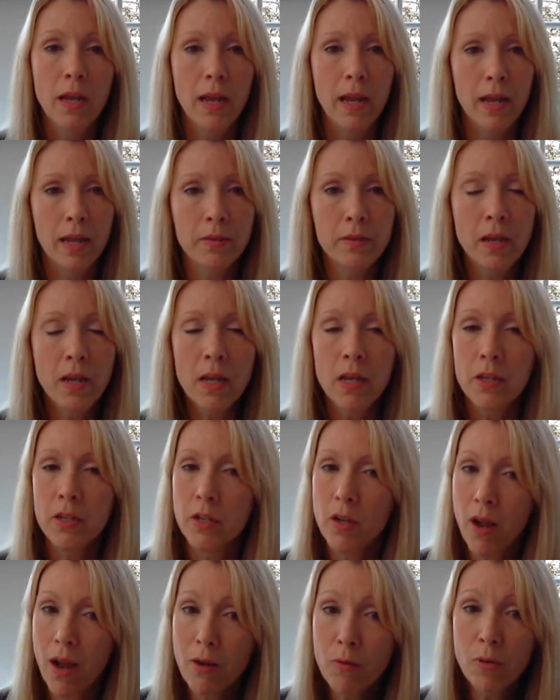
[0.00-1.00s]
And,
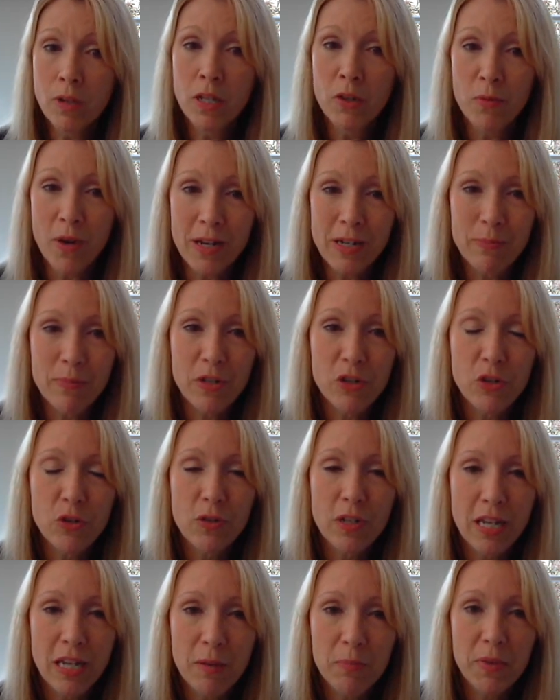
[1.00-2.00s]
I really recommend you
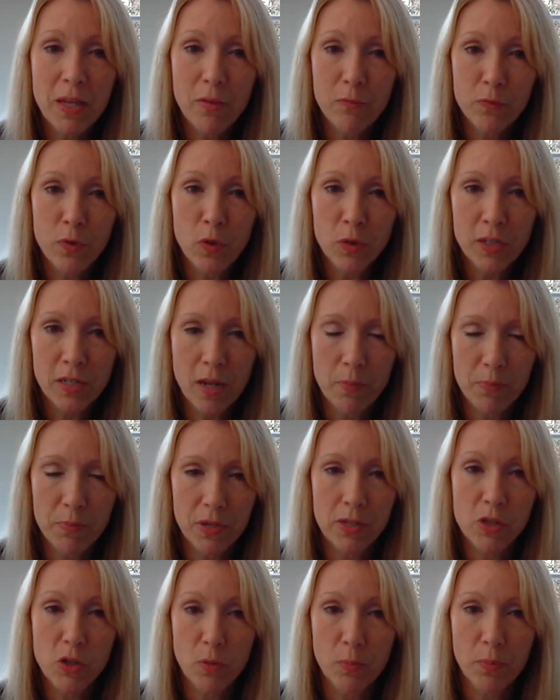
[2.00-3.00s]
keep that folded up
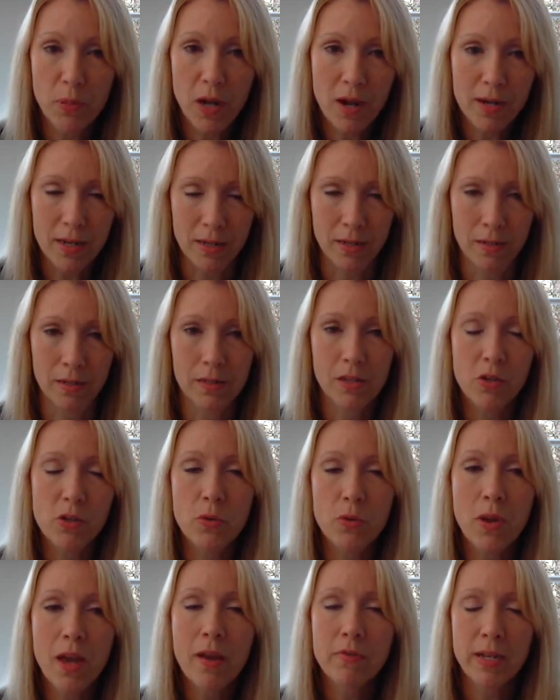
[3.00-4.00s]
in your pocket so
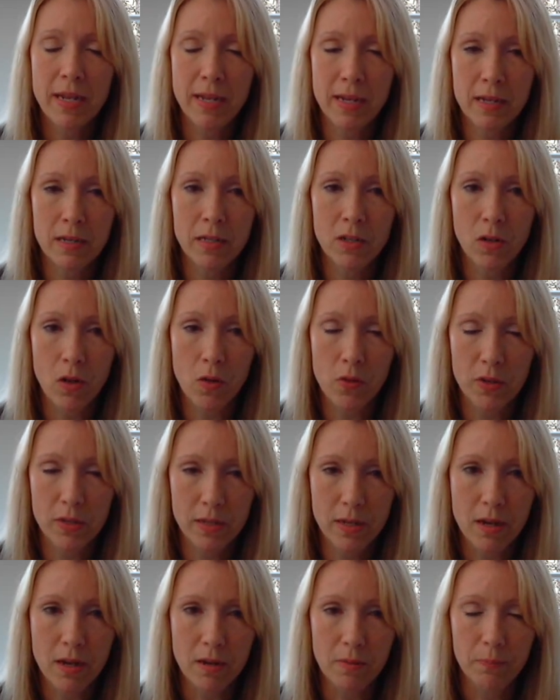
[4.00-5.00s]
you have it handy all the
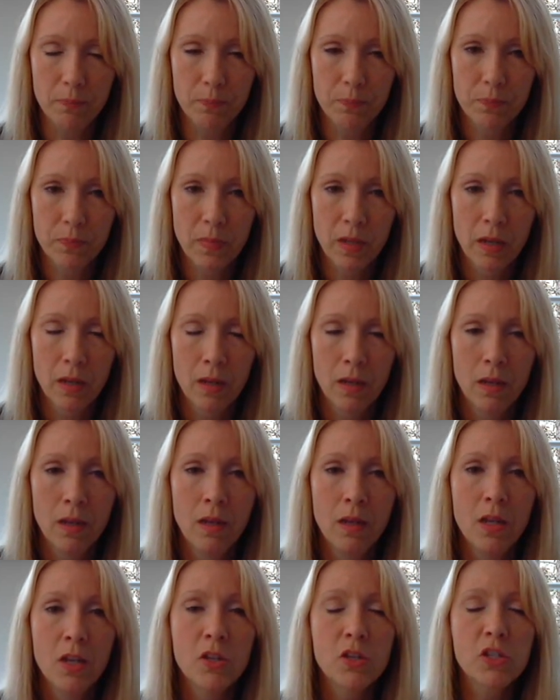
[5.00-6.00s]
time.
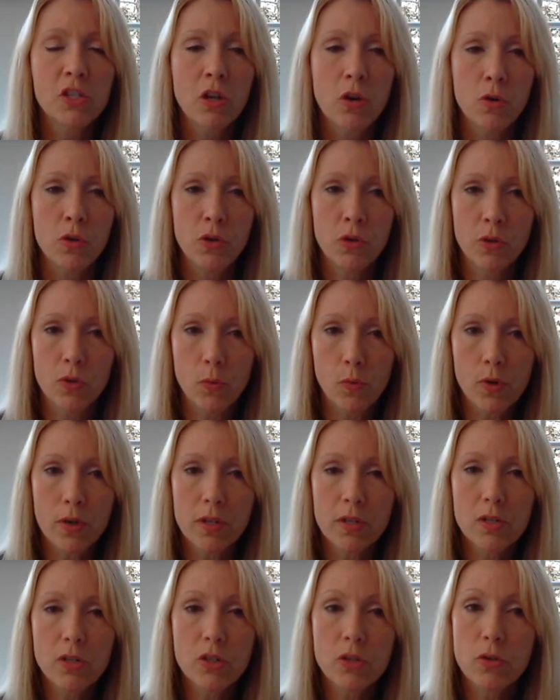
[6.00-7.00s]
So
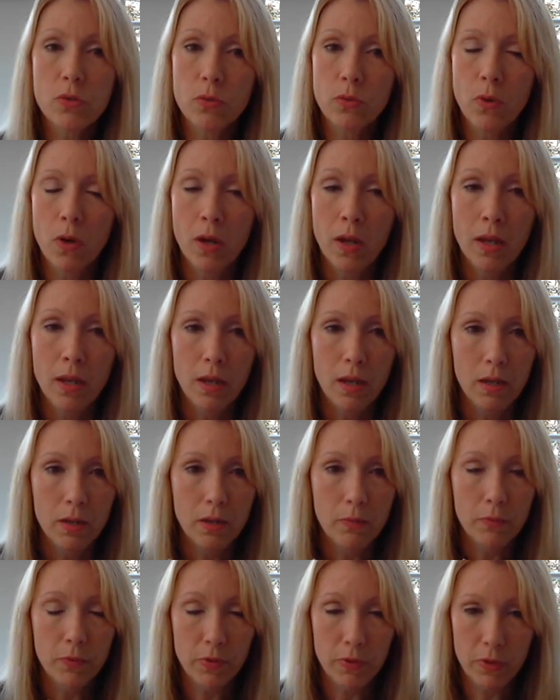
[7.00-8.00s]

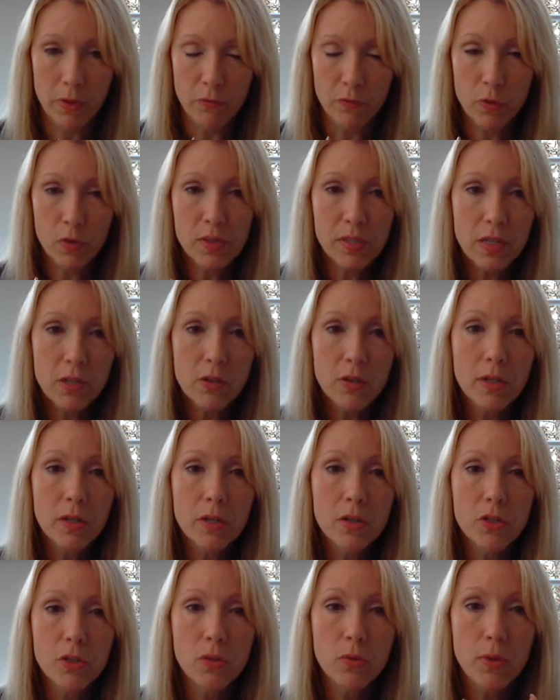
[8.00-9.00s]
the first thing you're
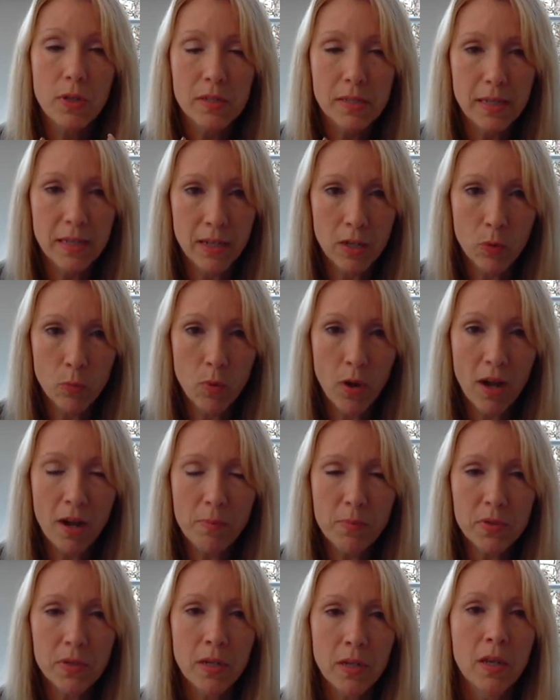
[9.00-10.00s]
going to do is
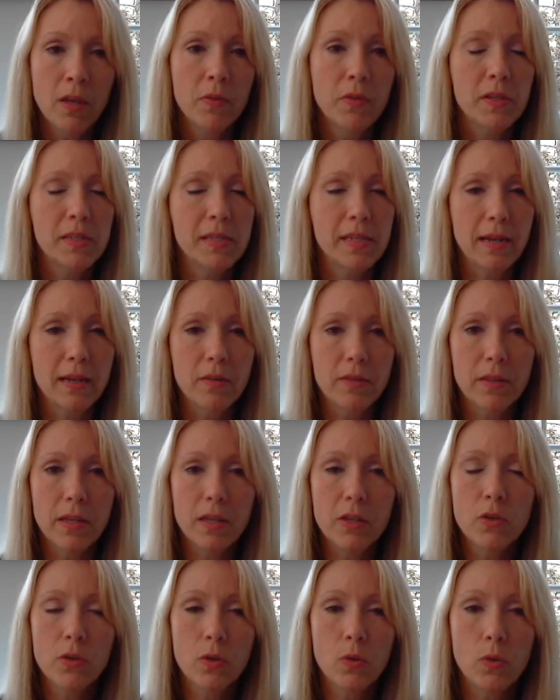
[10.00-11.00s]
interrupt. The second
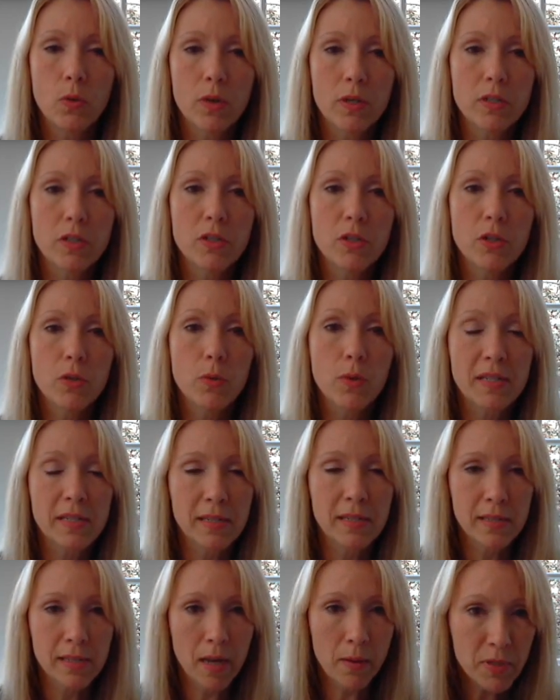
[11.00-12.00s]
thing you're going to do
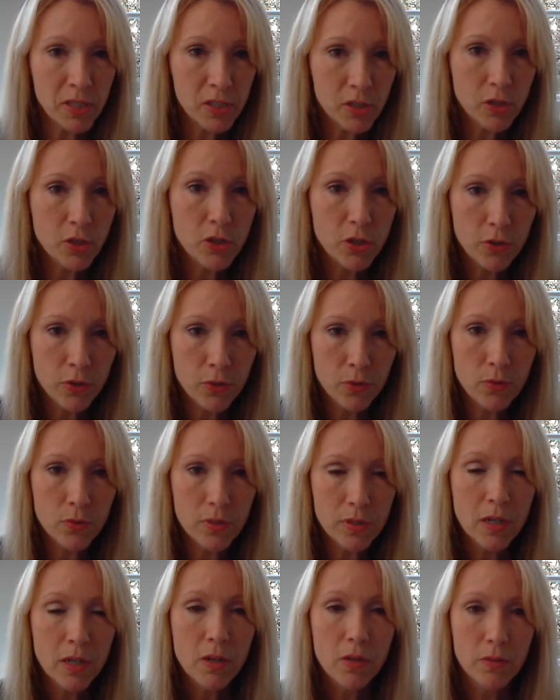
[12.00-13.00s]
is
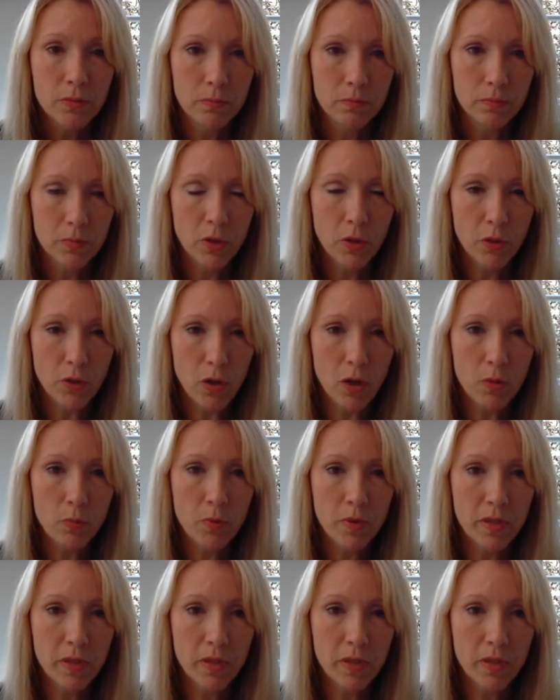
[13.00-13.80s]
substitute the thought